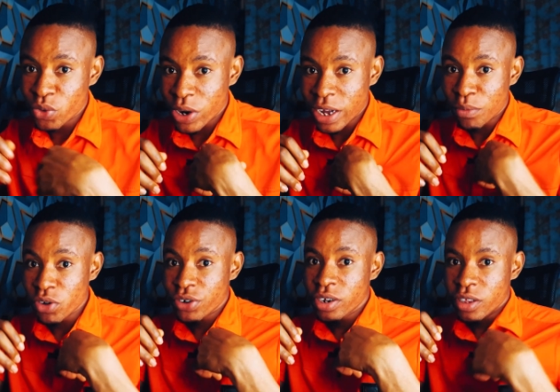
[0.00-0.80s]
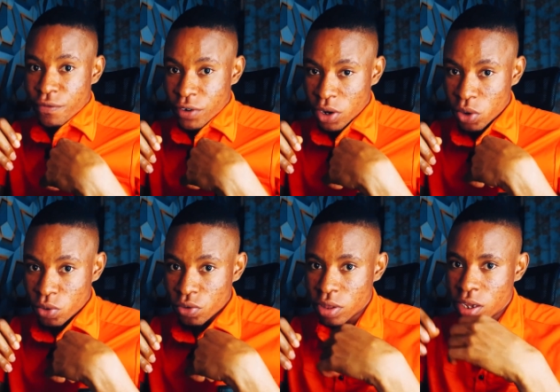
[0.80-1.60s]
why I'm wearing a different
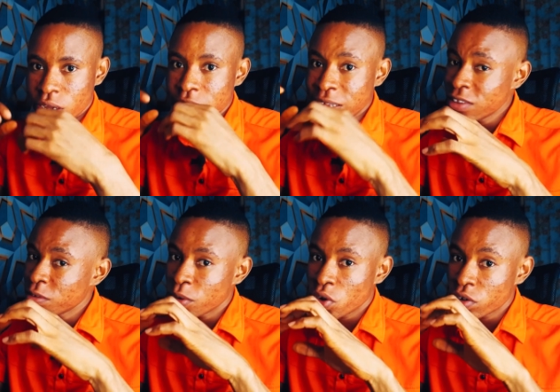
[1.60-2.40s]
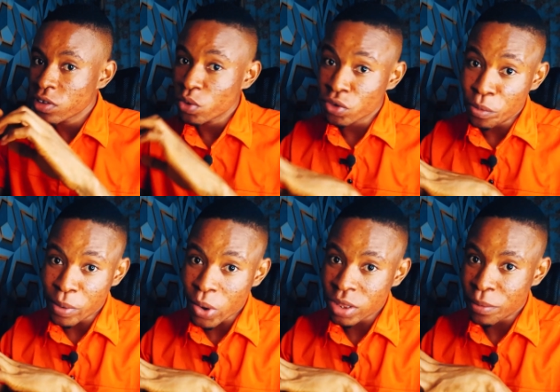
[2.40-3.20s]
clothes today, and that is because there was no
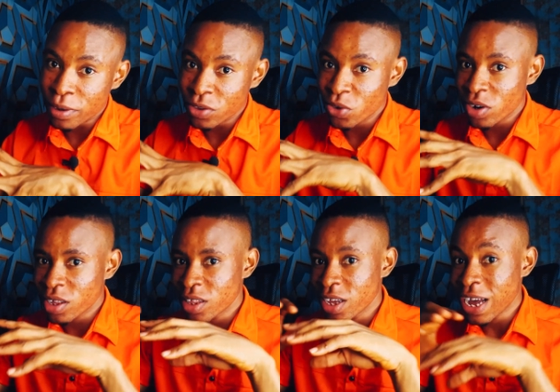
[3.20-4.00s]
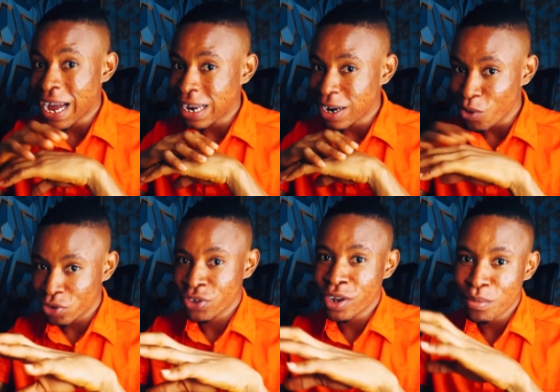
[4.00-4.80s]
power that particular day and I
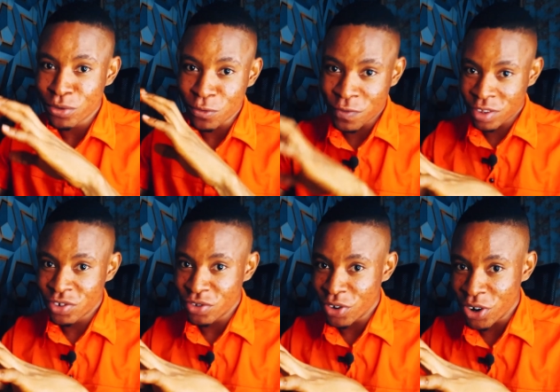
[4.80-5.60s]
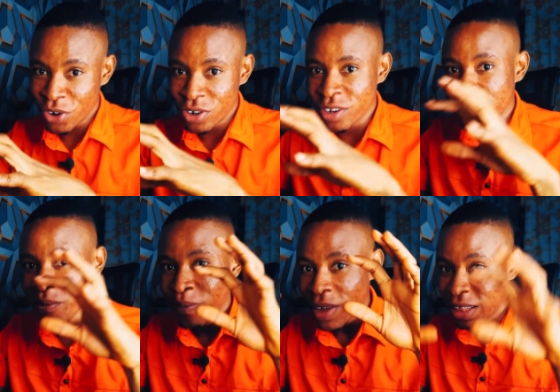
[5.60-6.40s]
was unable to finish the recording.
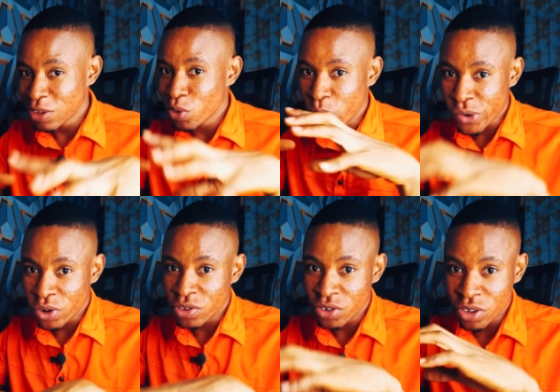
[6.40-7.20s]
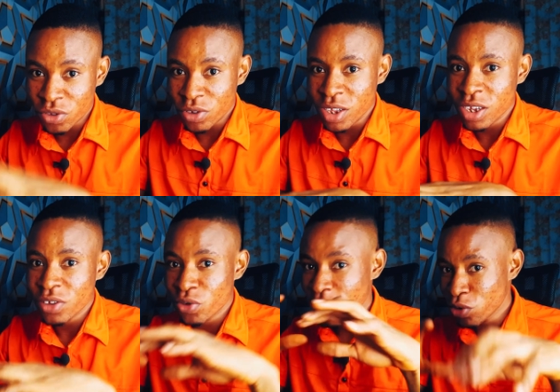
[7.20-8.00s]
That's why we're continuing today.
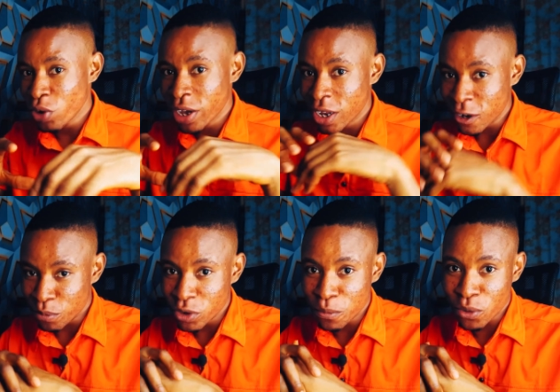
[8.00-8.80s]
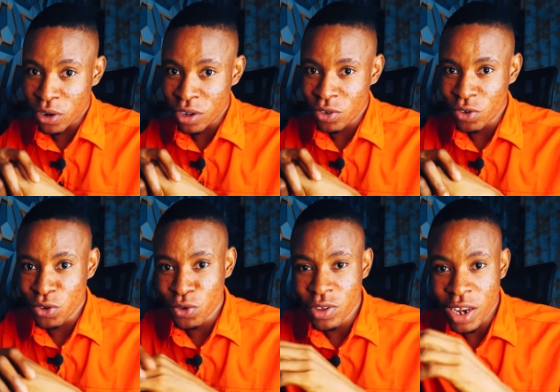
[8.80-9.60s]
So let's go ahead and put the plugin to
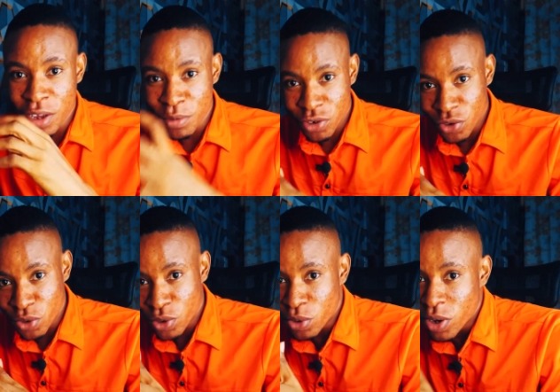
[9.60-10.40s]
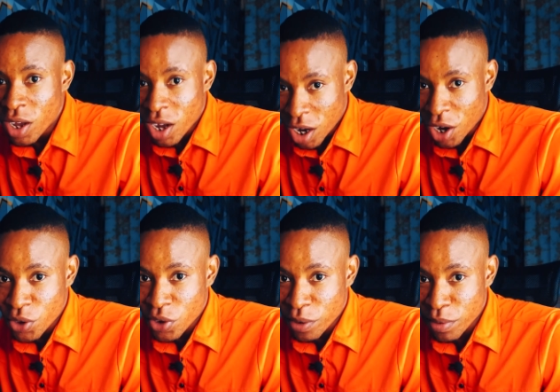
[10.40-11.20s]
use and let me show you how
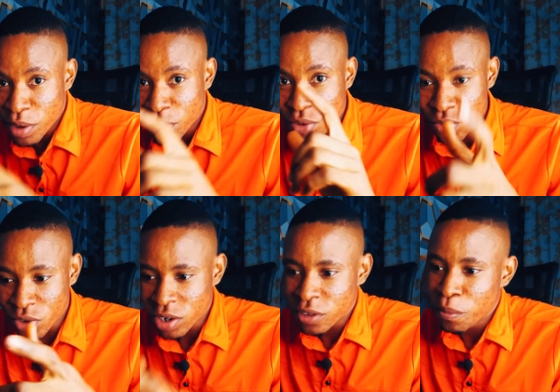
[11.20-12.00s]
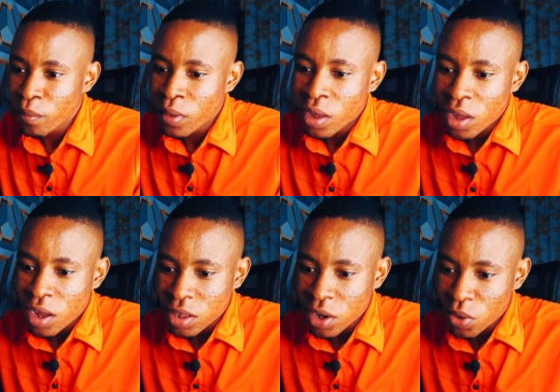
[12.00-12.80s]
you can be able to run it.
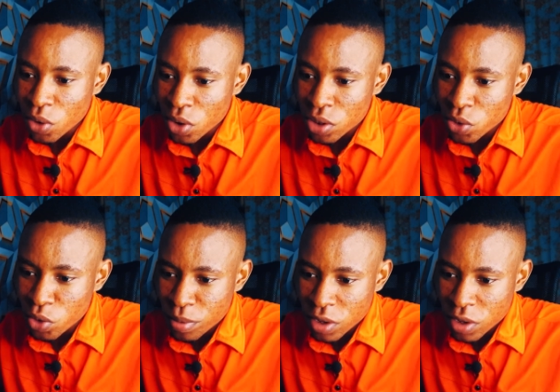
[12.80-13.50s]
Now on the O B